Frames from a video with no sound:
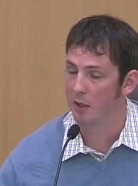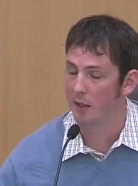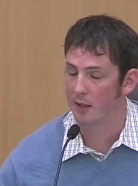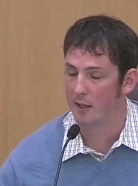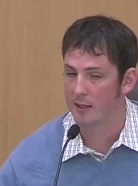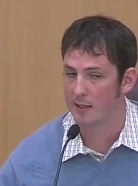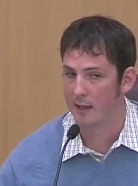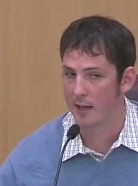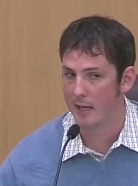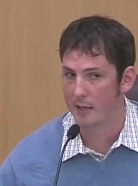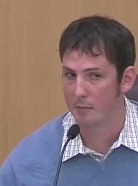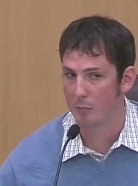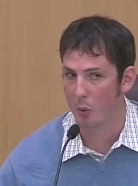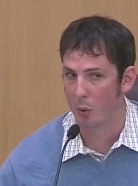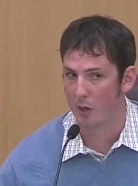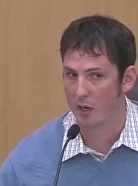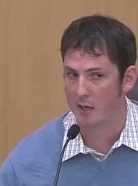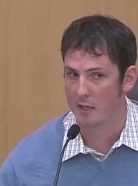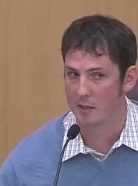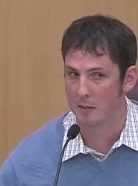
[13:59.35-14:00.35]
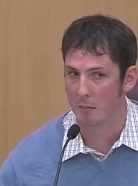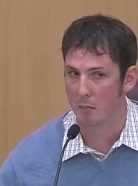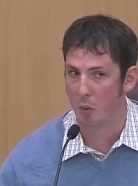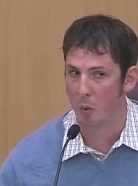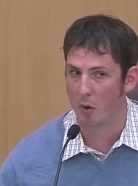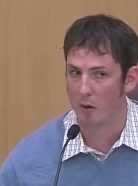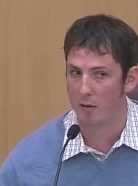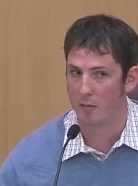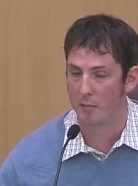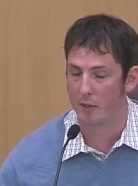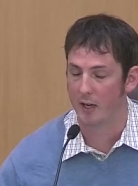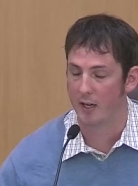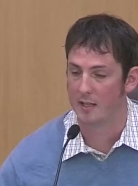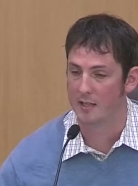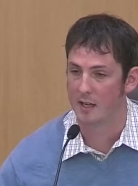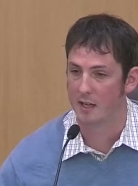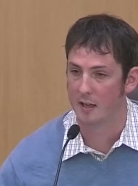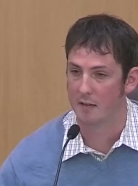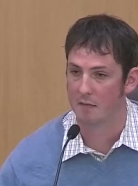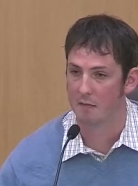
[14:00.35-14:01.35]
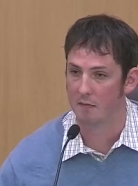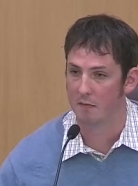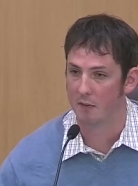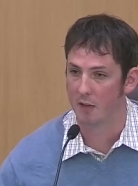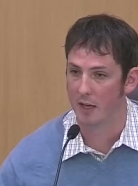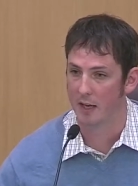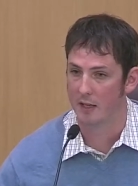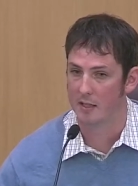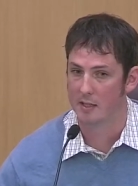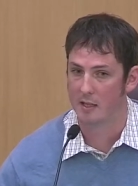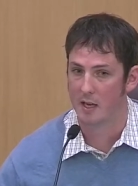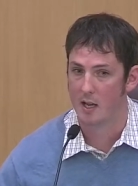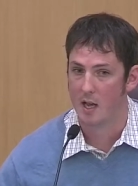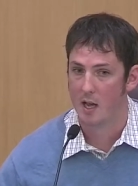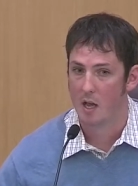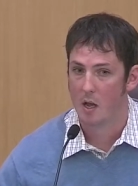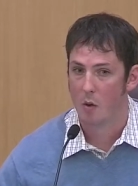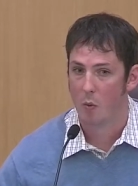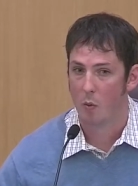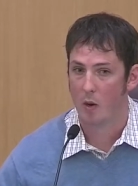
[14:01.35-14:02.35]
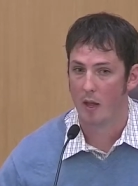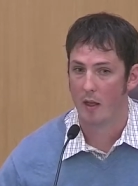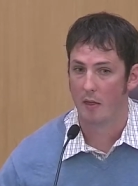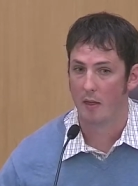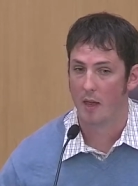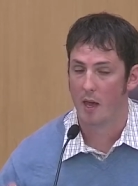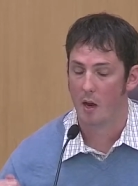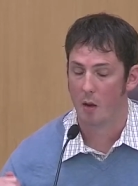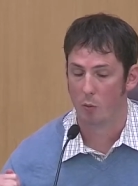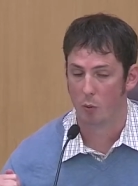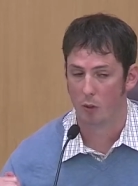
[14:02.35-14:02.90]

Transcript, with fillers: And this last point is important because it conflicts with